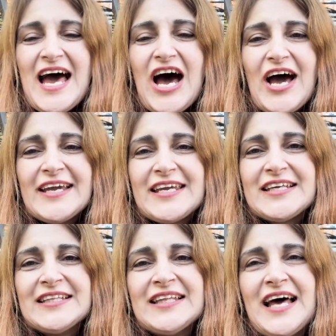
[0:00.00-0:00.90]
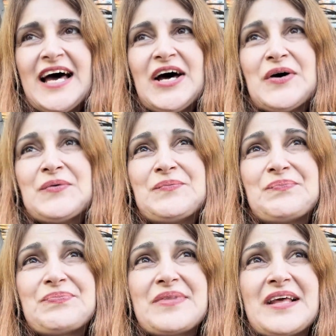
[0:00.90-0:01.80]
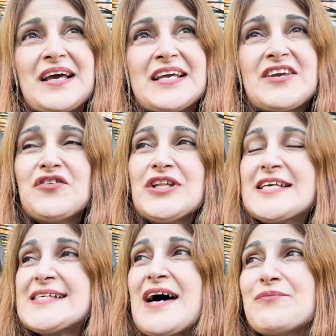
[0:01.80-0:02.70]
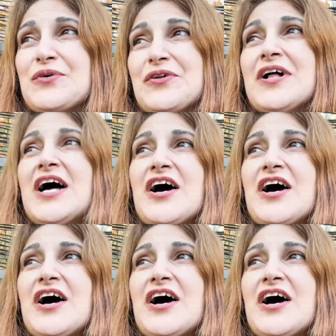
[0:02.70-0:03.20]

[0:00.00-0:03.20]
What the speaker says: I can give you an example.